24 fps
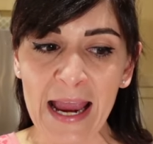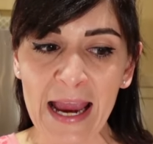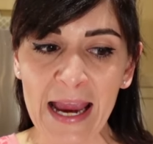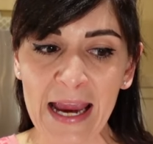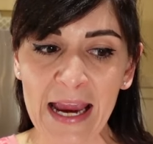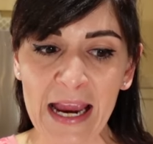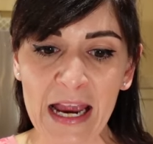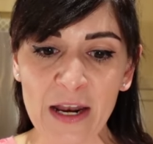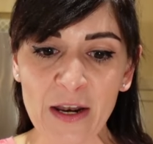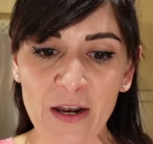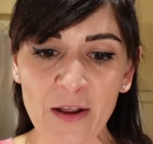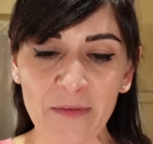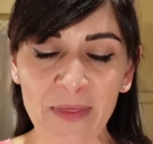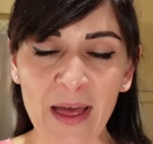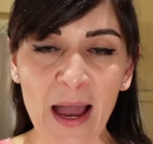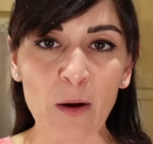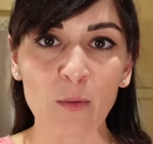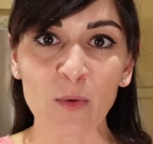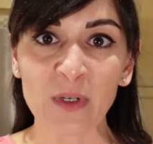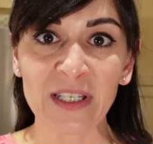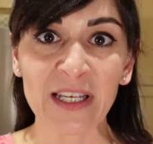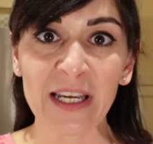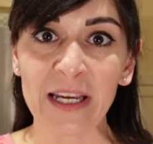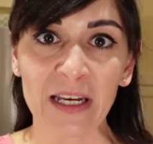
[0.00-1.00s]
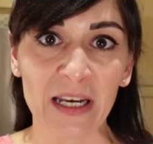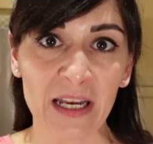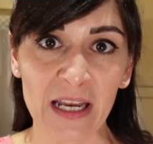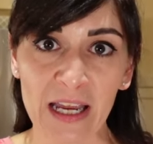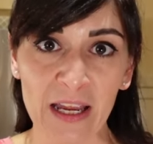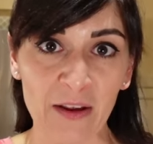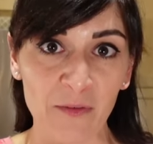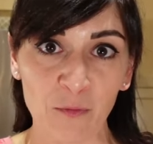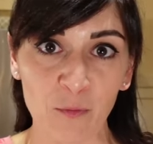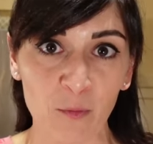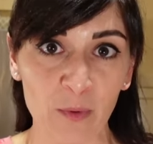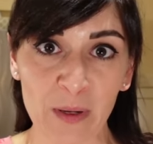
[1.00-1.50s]
And that was it.
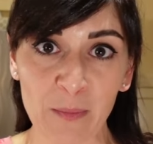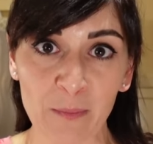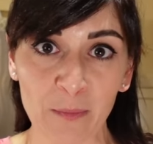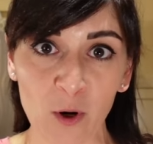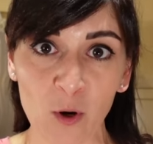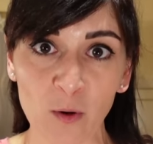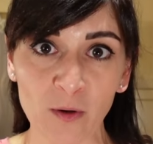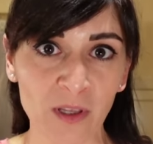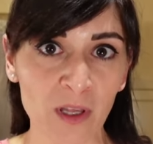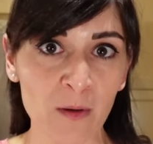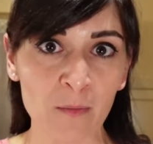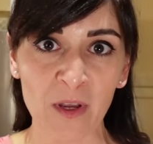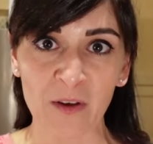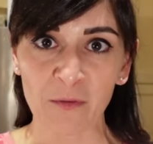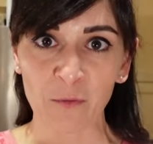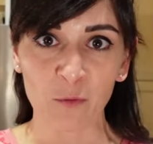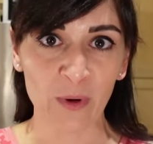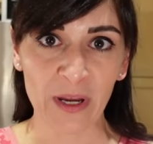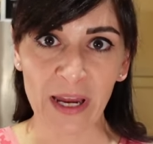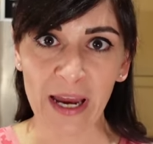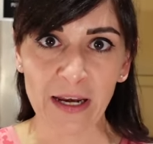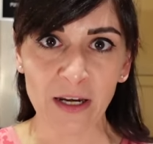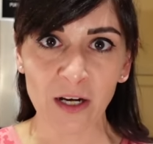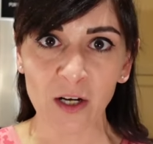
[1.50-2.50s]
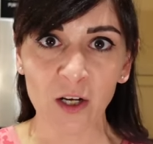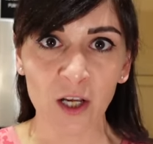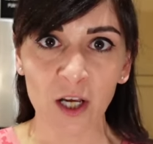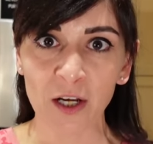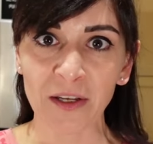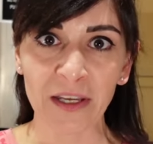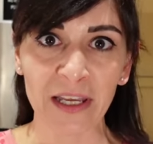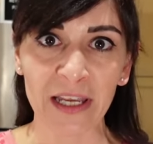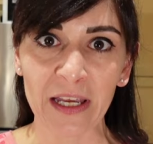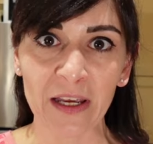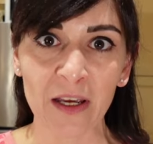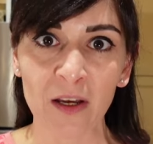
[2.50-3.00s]
If we broke them, if we ate a
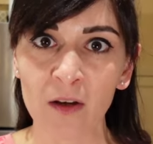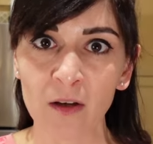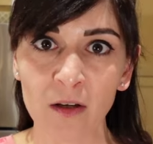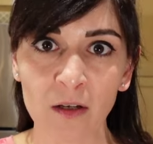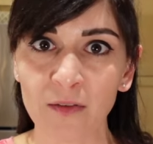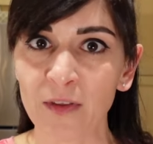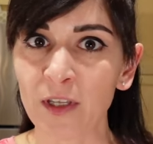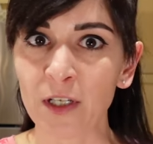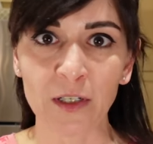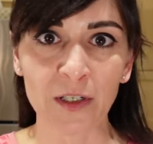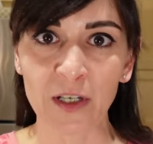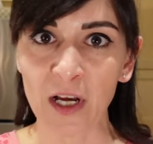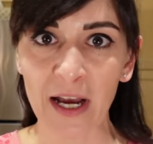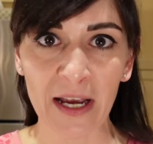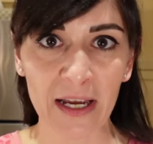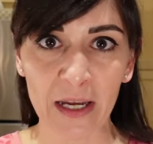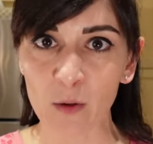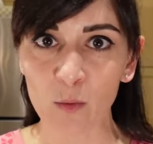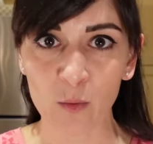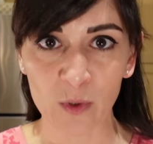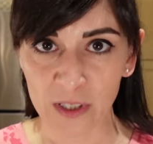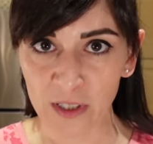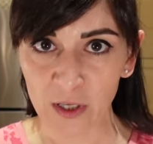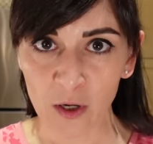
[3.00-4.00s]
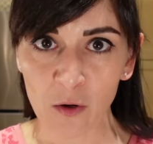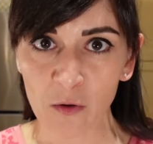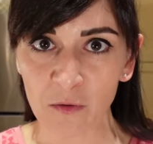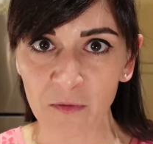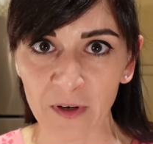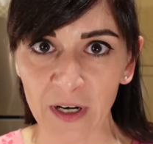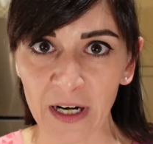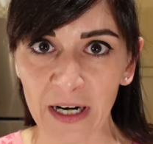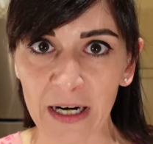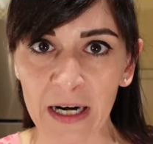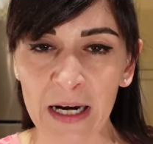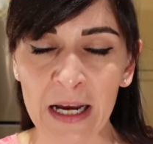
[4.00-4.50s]
cookie, the diet was
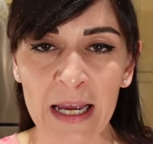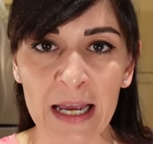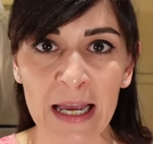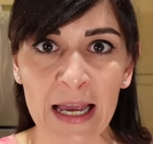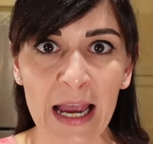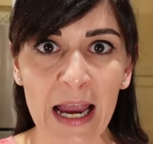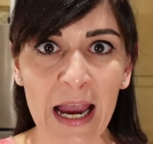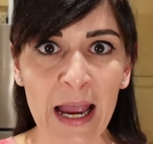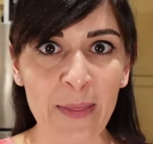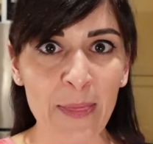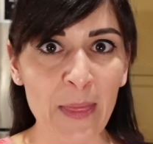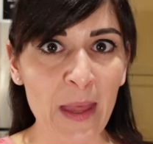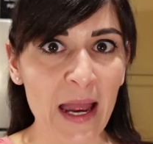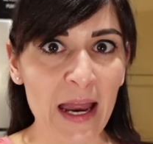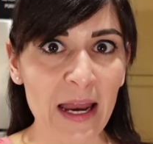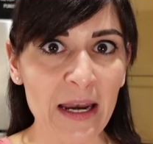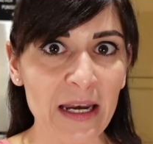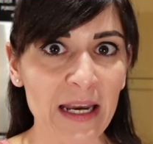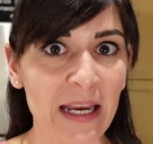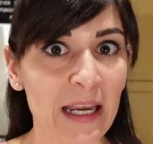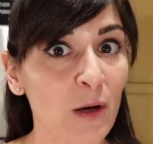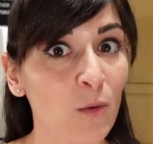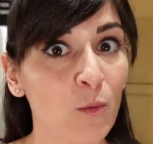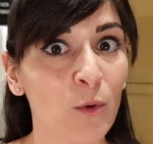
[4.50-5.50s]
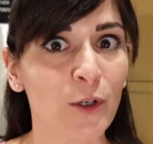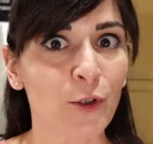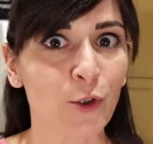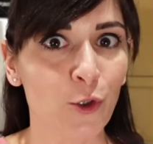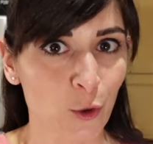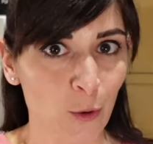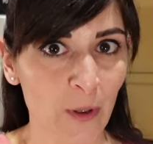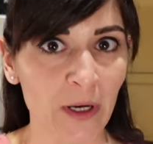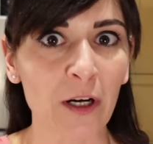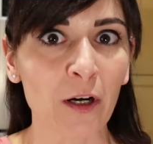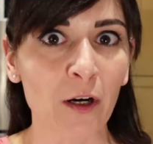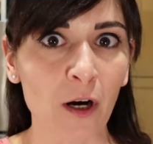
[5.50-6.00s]
over and then it would
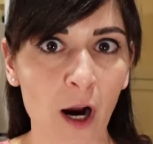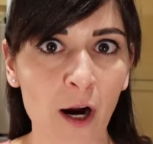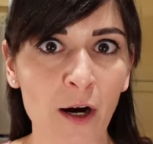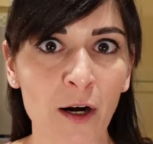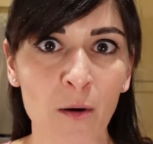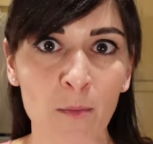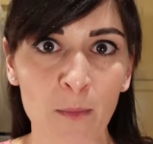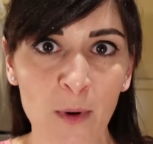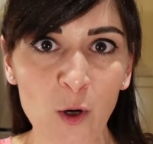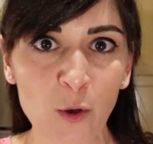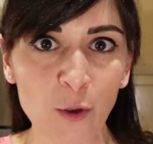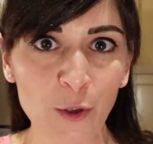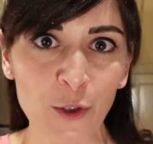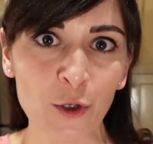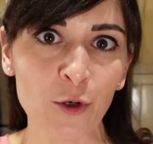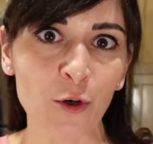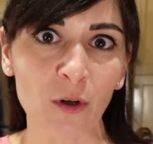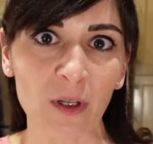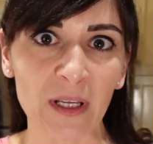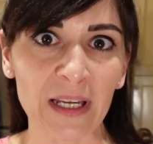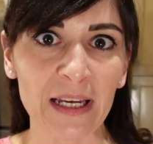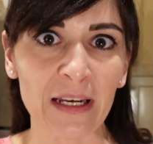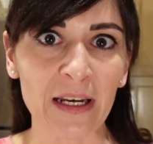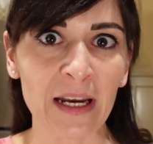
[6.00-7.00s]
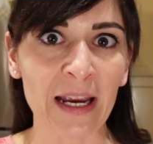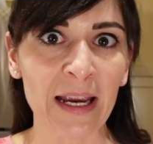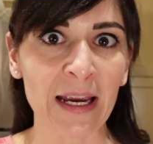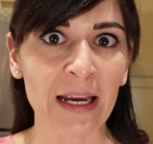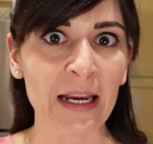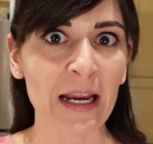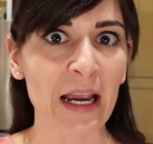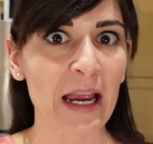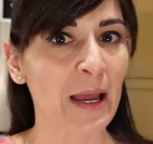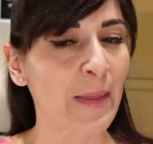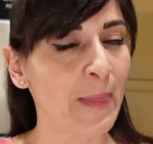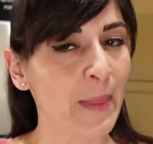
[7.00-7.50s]
trigger our emotional
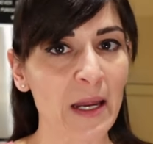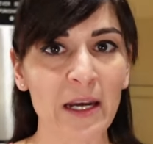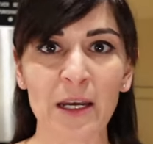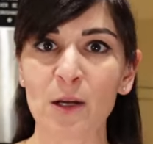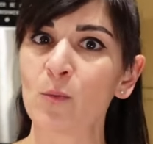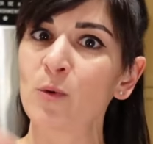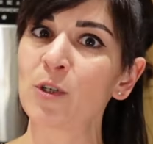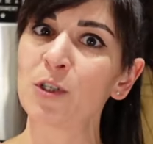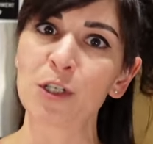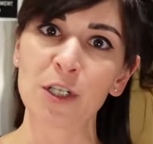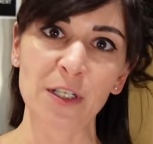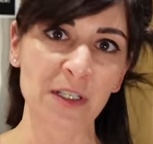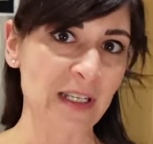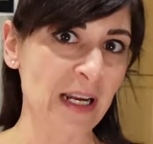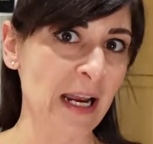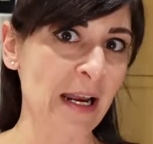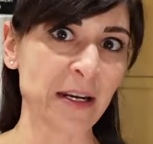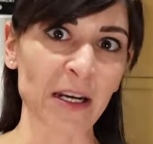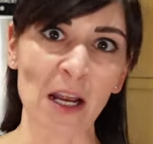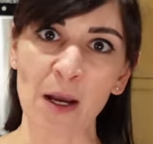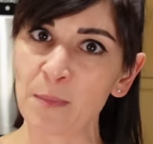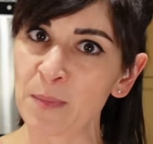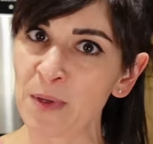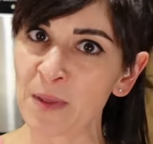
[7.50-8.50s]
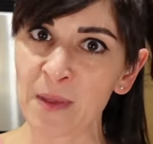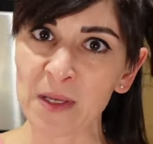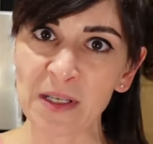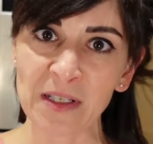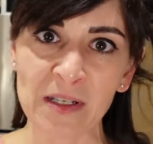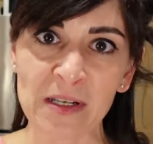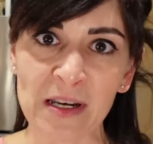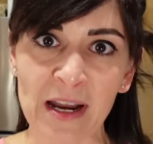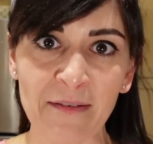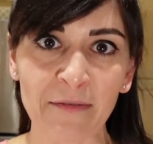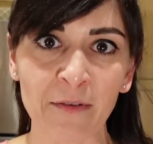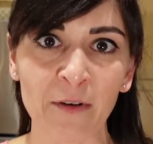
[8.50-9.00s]
eating and then it would just end up in
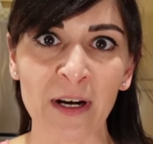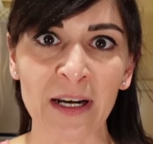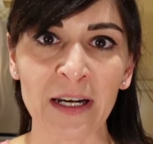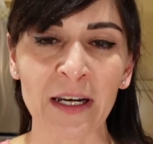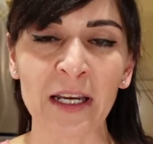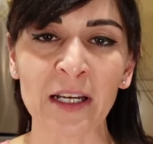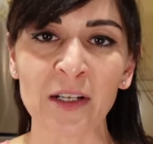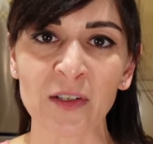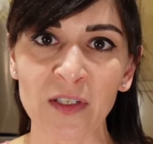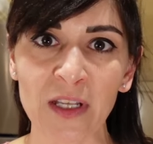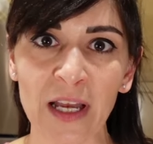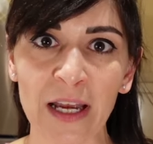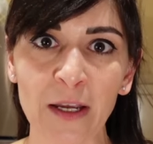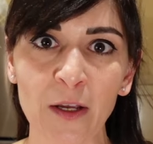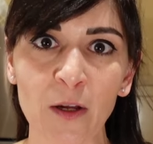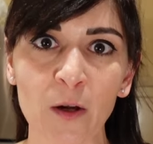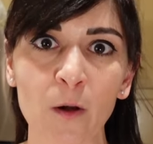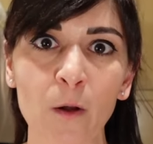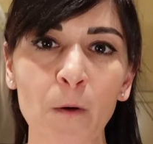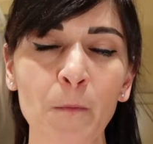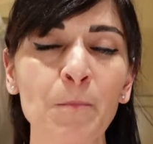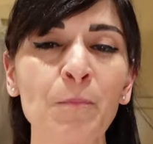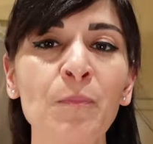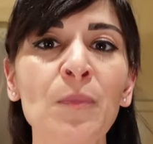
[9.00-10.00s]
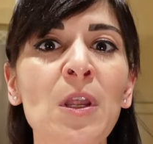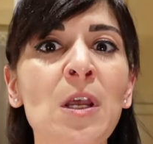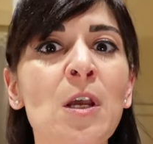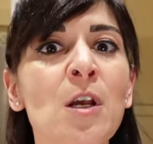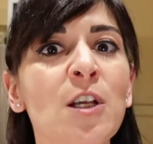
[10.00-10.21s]
this never ending cycle.